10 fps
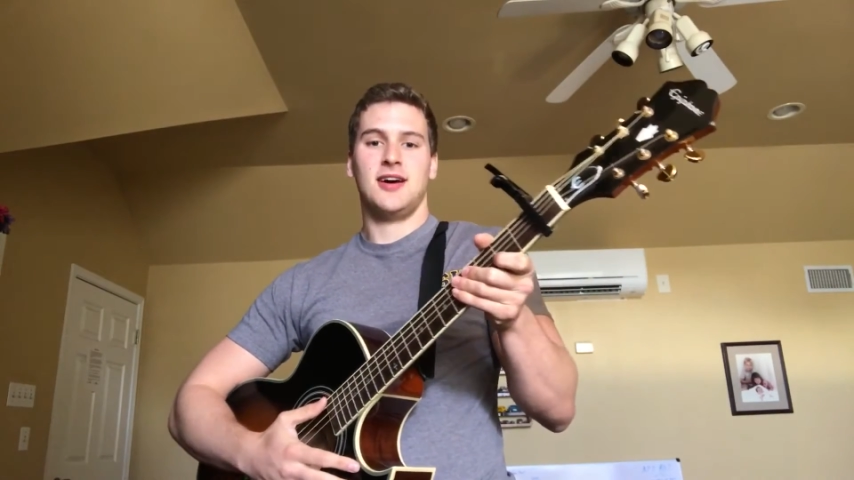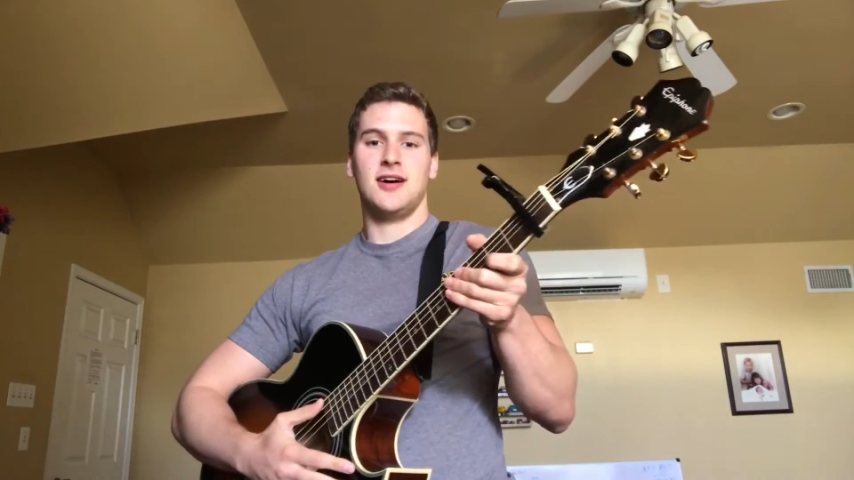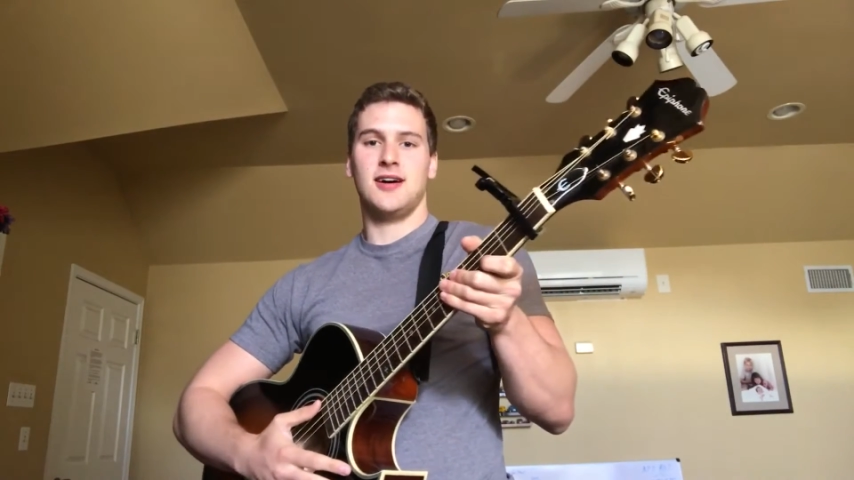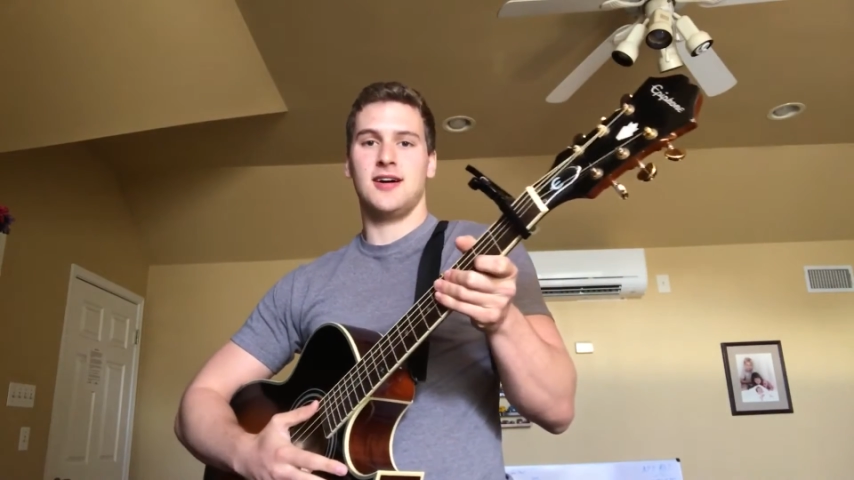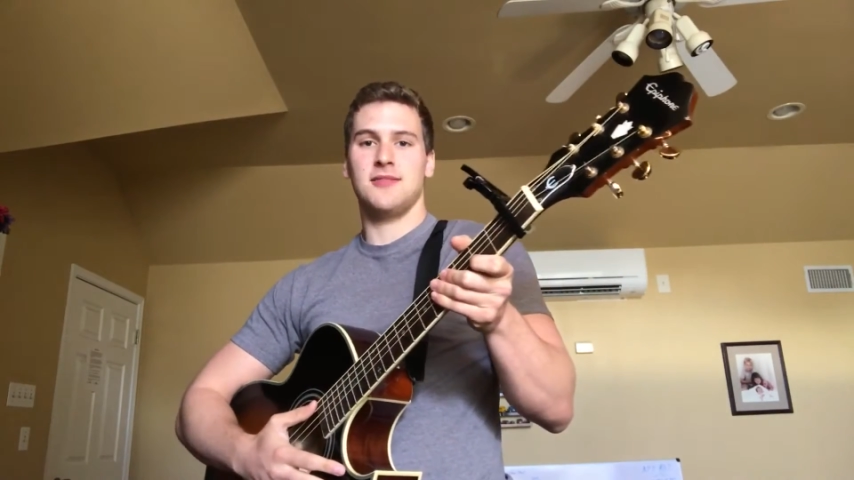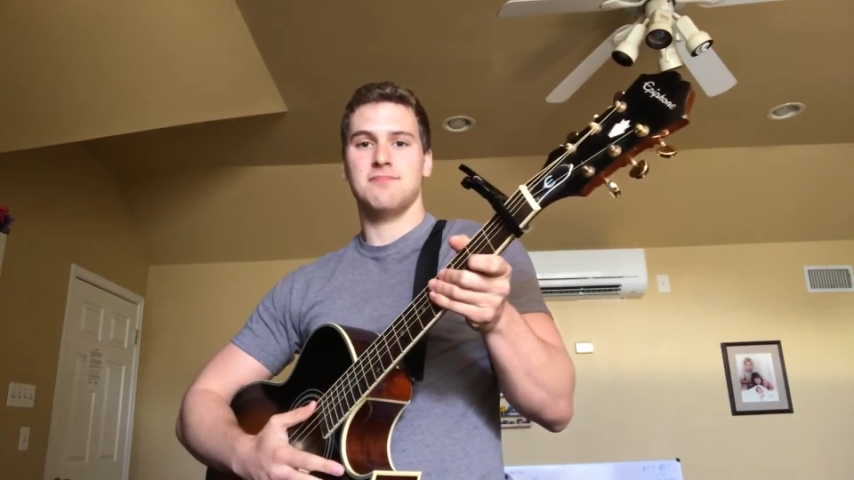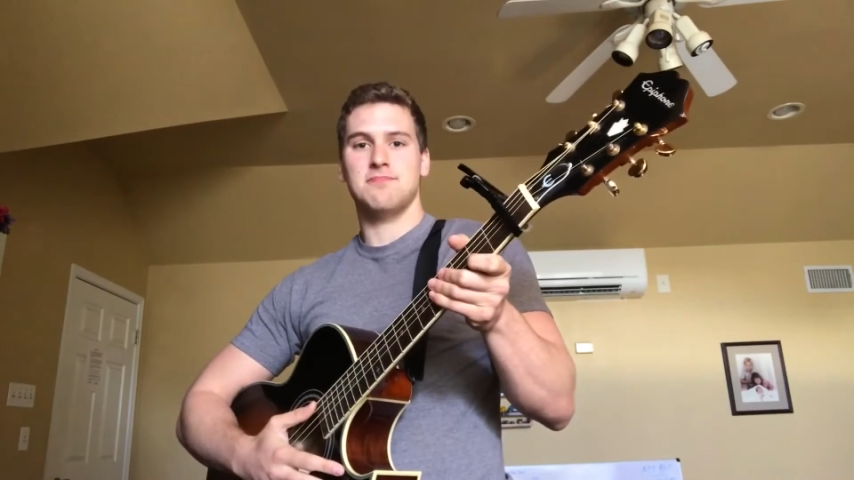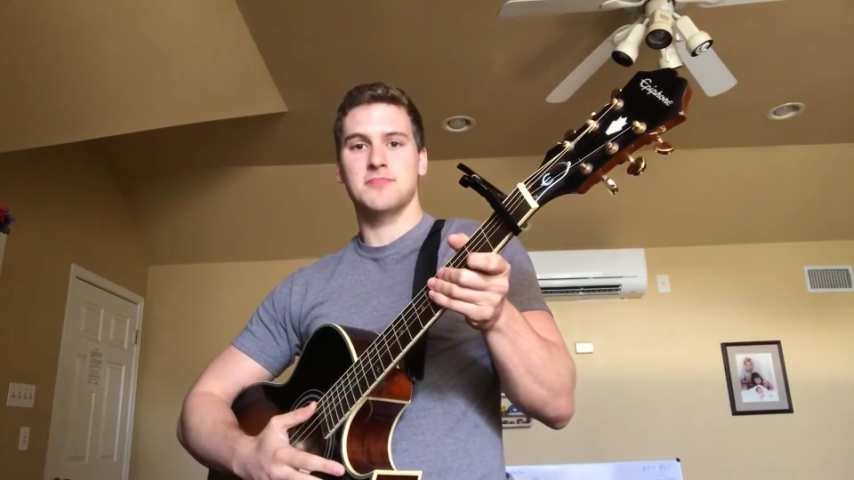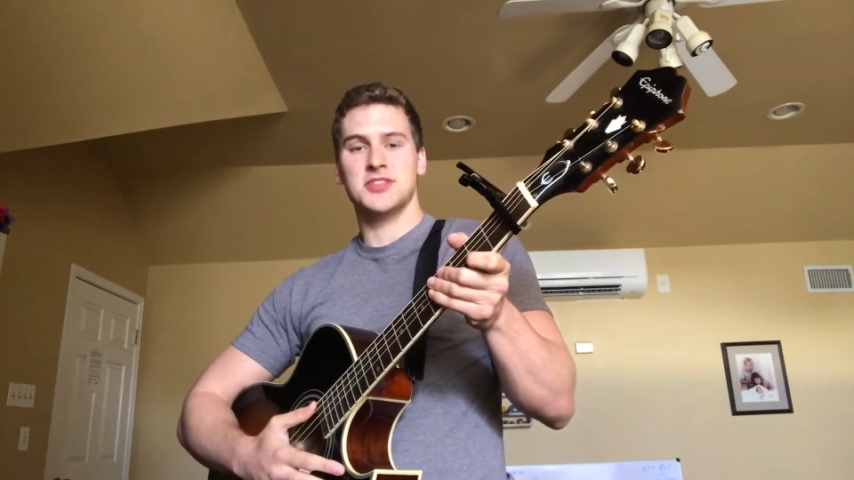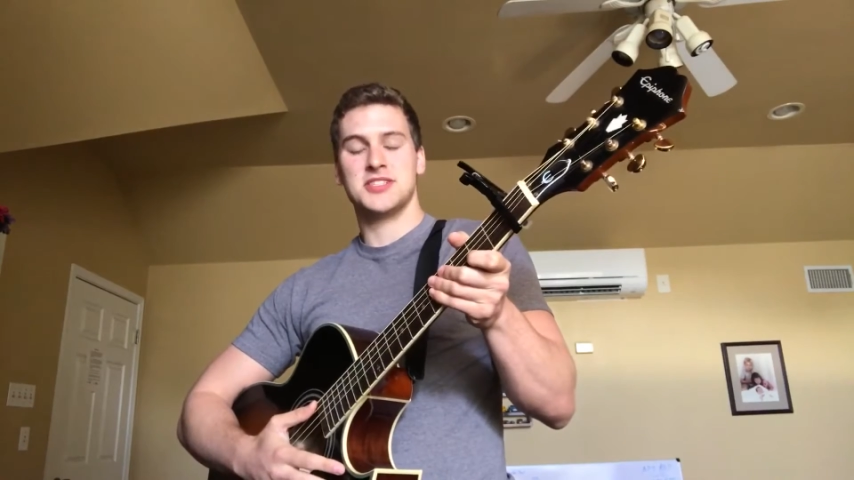Um,
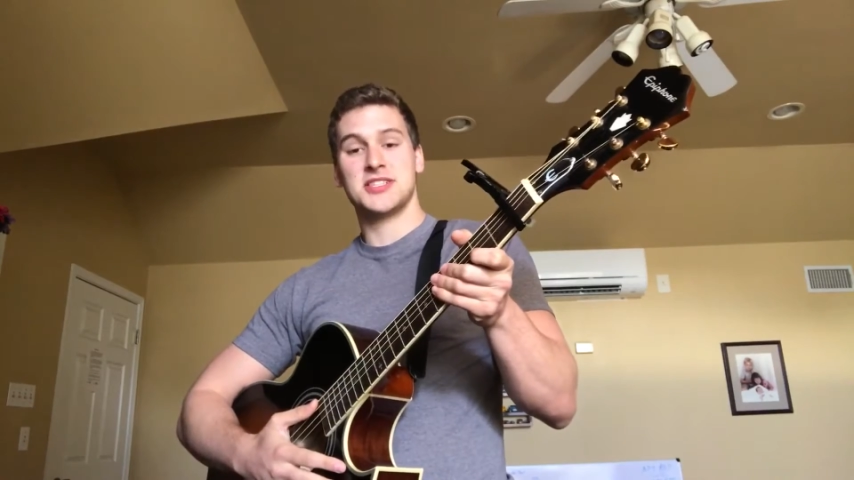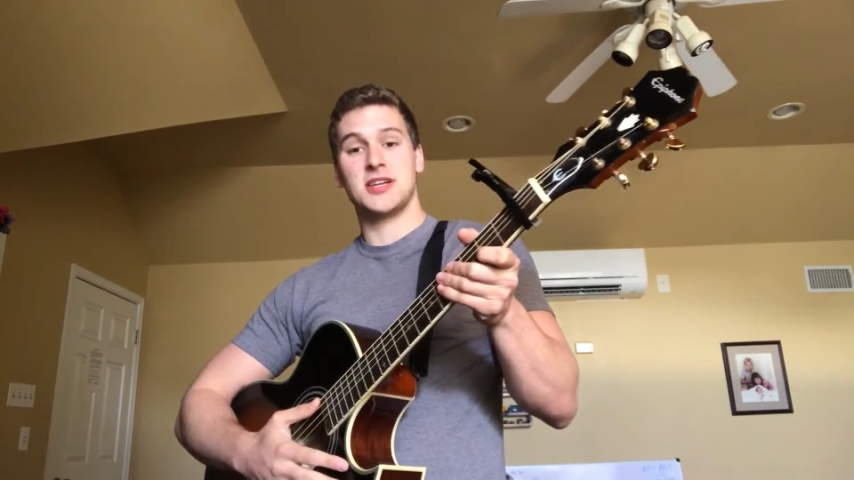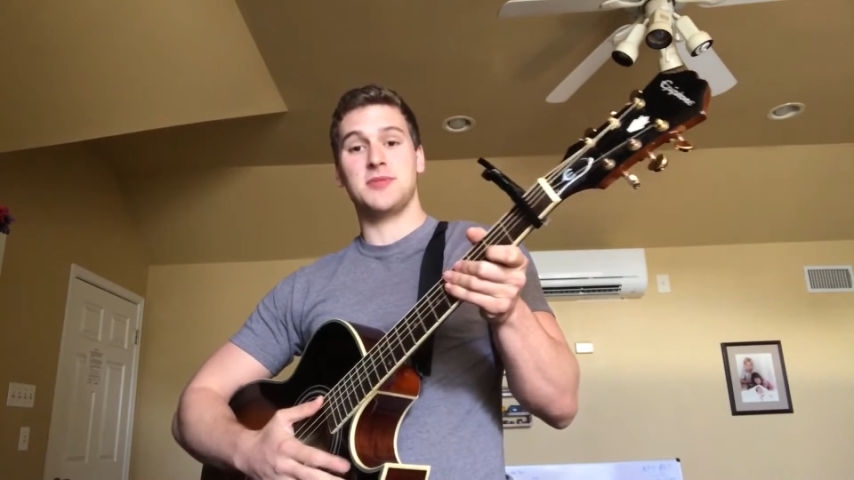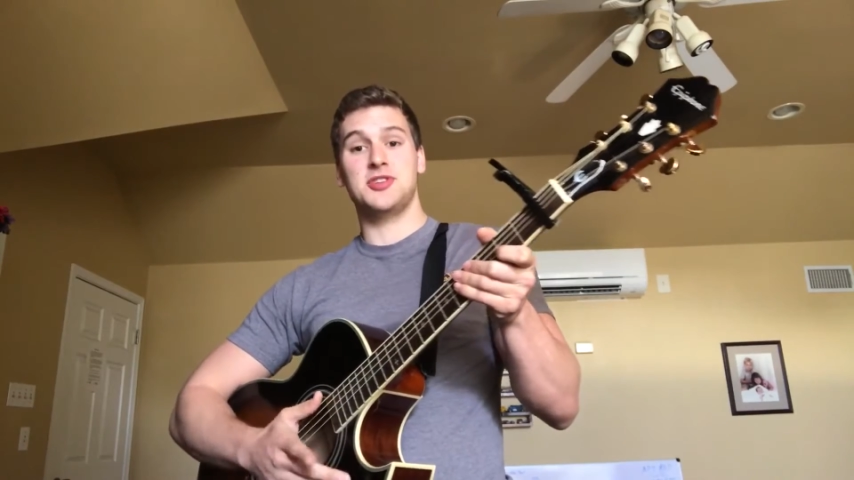this is going to be